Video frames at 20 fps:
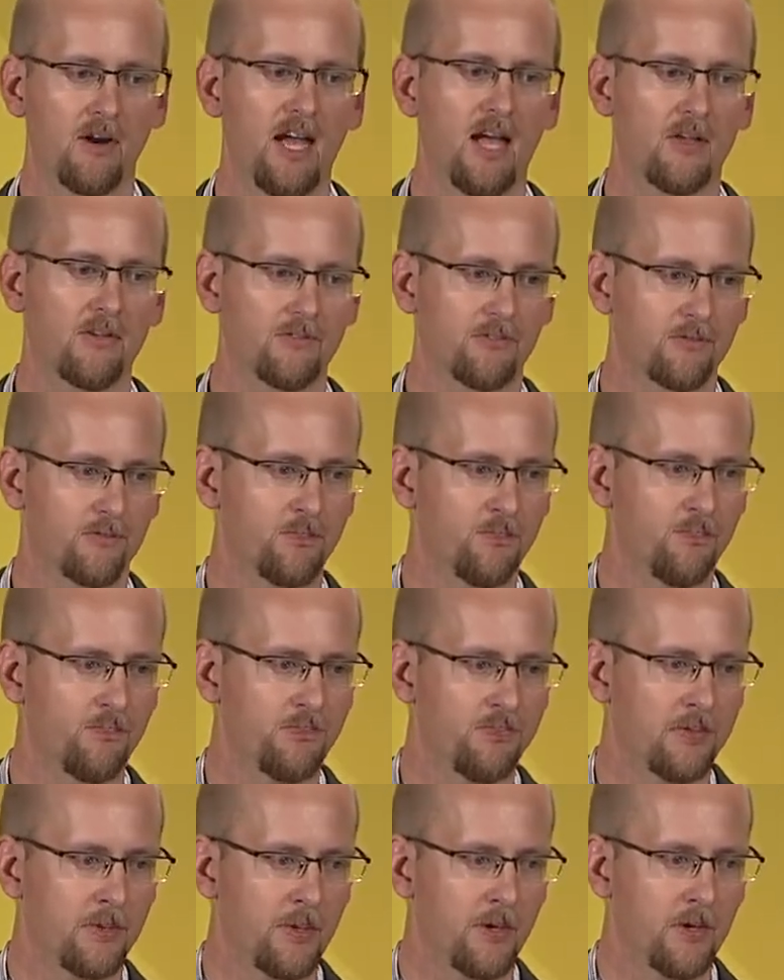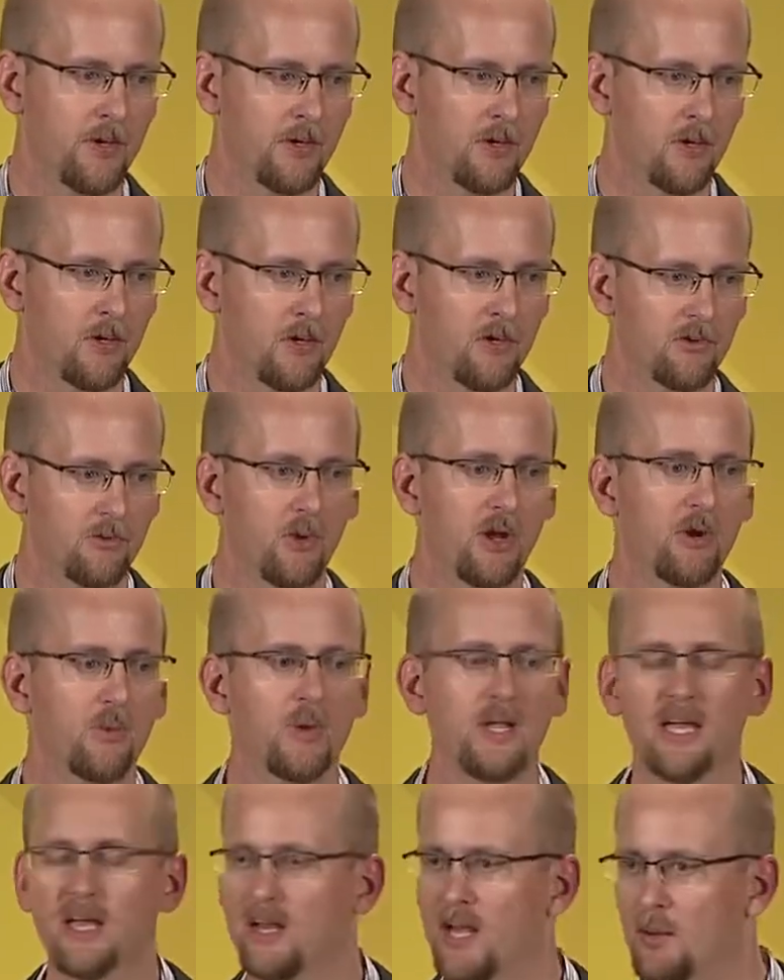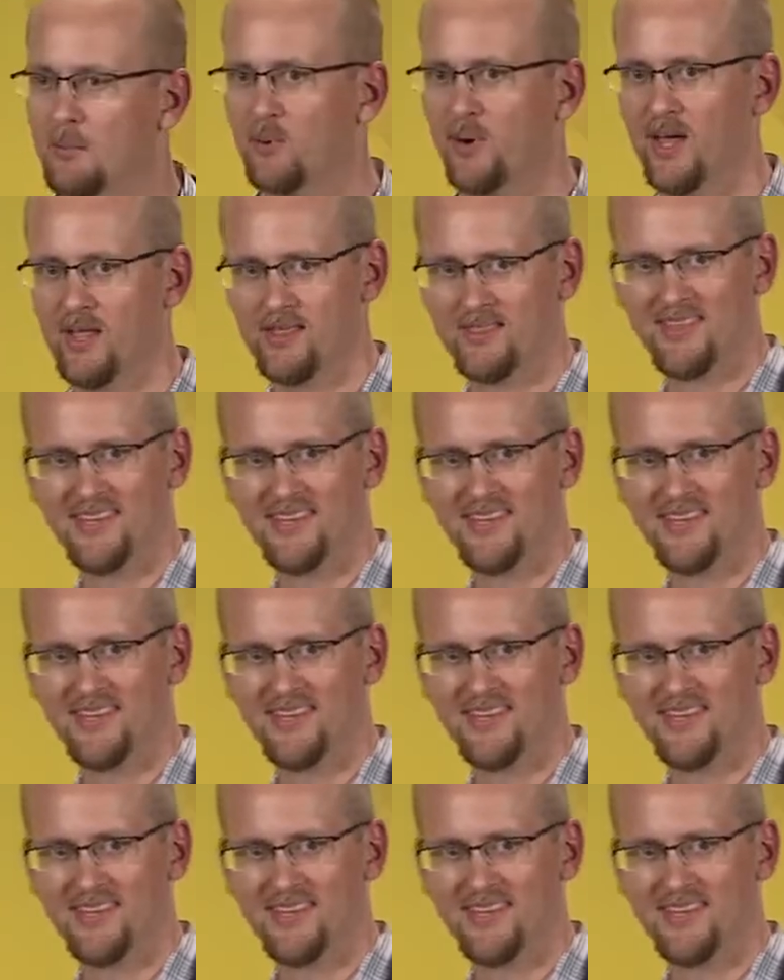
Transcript: else? So what did we end up with?